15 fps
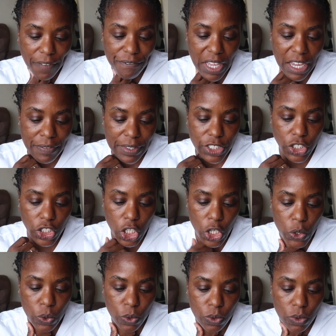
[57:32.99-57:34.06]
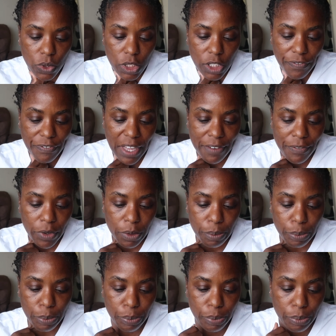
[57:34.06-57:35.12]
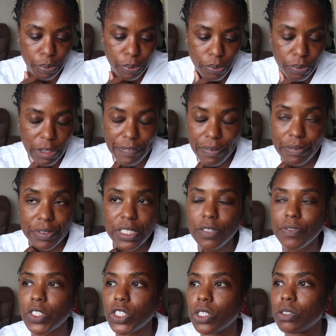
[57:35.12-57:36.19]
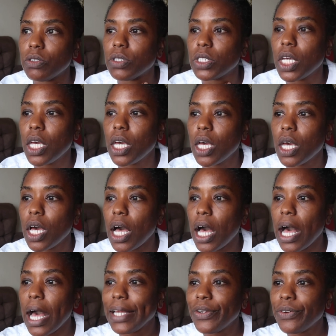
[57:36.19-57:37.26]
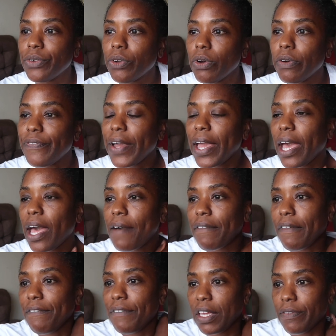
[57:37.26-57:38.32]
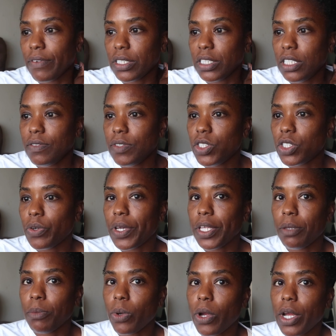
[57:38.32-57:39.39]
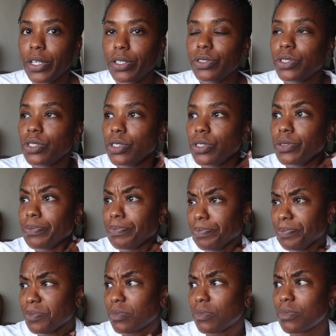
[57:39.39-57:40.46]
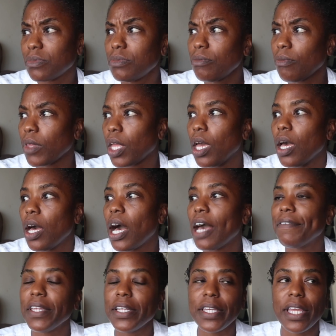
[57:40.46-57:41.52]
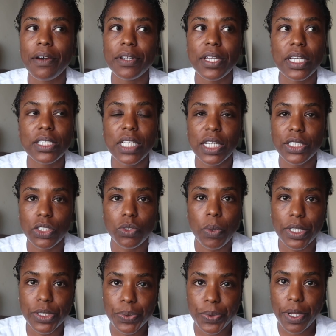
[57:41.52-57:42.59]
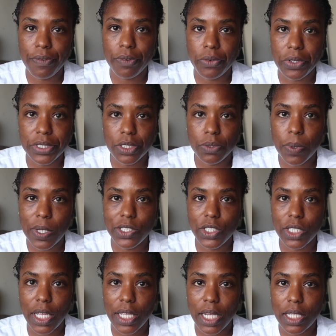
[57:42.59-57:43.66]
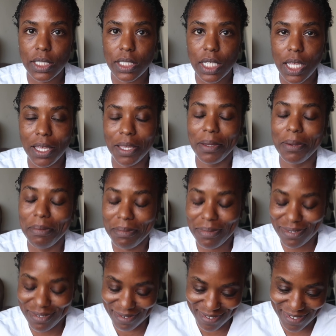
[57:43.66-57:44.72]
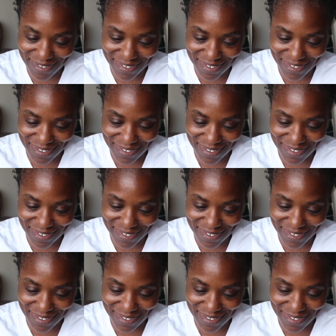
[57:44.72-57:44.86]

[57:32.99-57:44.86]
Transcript: Favorite shows, my favorite TV shows. I don't know if I have a favorite TV show anymore. I used to. I feel like nowadays I just watch whatever Reggie's watching at nighttime.